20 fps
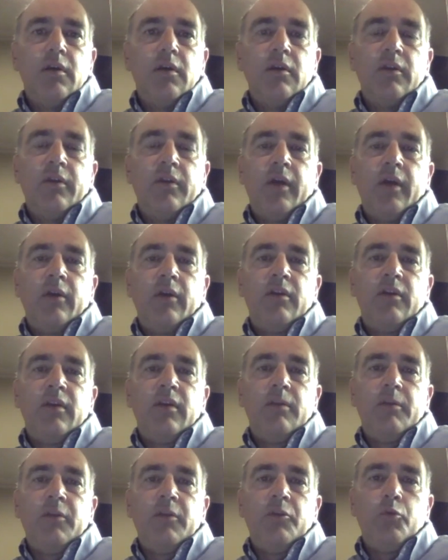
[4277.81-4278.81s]
that are in
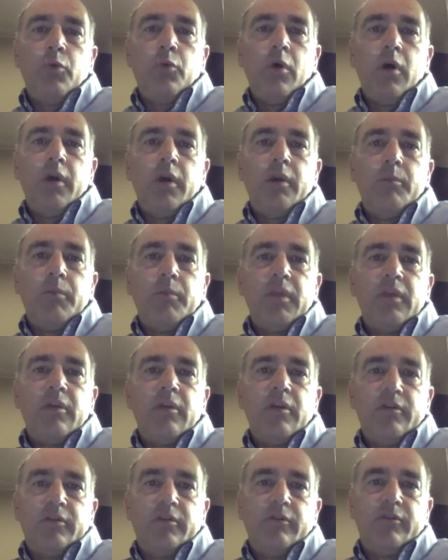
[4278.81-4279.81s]
EB1 because